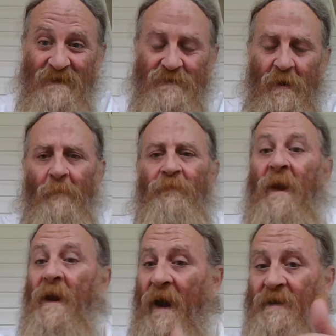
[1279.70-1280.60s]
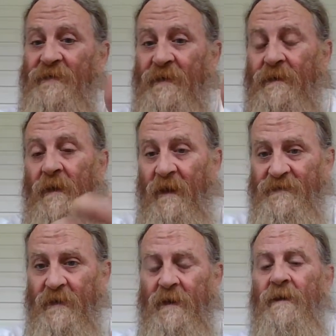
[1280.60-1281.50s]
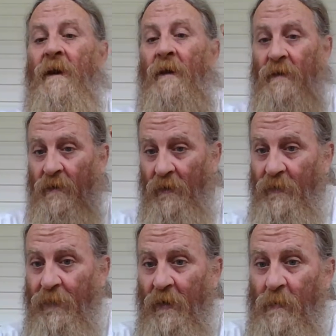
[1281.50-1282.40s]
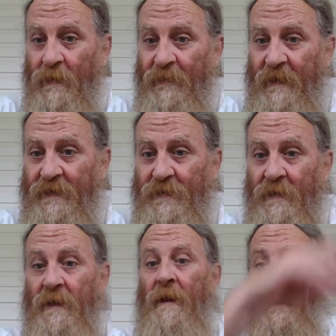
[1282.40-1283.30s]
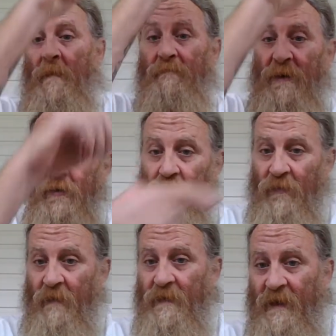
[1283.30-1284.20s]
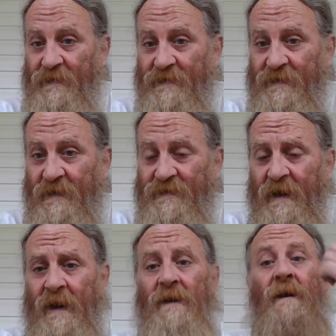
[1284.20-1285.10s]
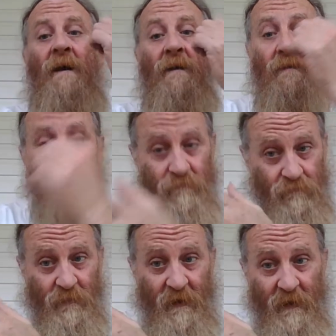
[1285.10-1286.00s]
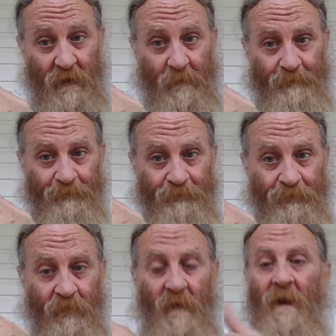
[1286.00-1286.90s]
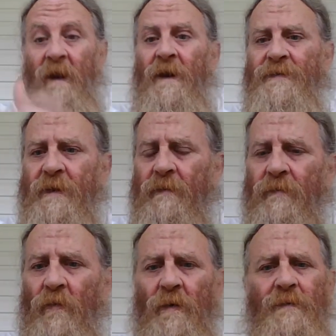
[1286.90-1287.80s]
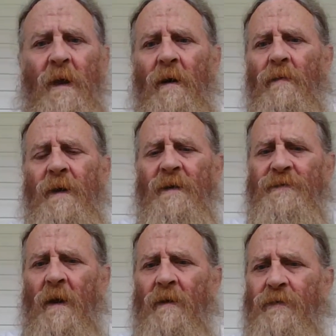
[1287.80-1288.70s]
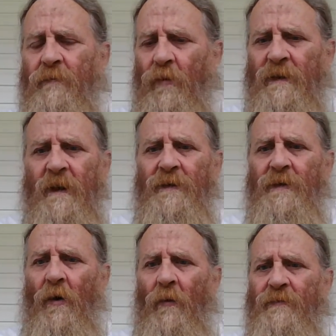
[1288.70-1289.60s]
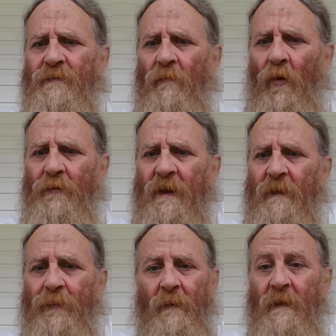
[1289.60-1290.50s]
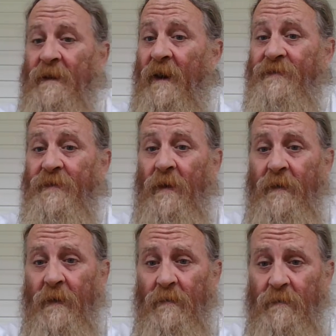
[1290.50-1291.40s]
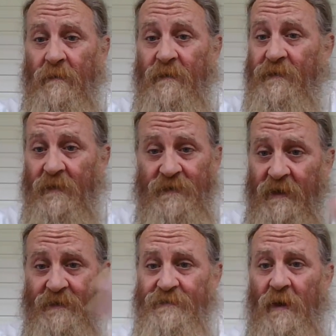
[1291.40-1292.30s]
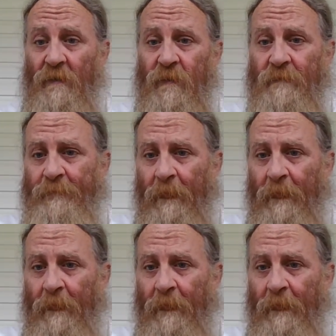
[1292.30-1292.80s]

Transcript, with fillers: So I said, that's it. Learn the parable of the fig tree. Boom. Revelation 16. There you go. He said, well, no, that's not, we need to go more deeper. And I said, no, don't. the teaching's over.